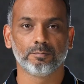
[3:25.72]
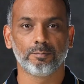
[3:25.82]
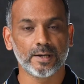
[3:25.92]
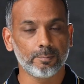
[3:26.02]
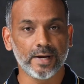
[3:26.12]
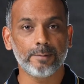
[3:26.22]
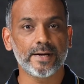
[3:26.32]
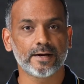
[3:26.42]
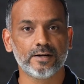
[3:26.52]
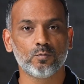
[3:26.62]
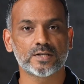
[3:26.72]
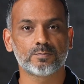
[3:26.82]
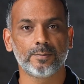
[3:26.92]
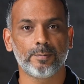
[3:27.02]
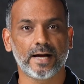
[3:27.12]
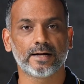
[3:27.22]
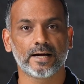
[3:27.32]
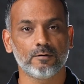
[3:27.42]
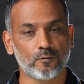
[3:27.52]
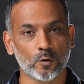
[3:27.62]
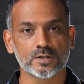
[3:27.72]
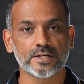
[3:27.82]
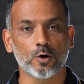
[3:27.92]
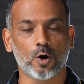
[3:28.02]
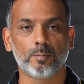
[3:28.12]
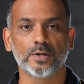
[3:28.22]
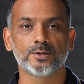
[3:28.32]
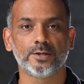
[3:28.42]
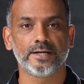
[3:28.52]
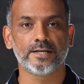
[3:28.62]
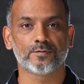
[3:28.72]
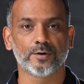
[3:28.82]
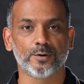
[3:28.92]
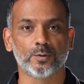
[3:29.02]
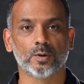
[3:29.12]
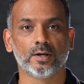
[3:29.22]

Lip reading: but maybe an investment bank can foresee opportunities for you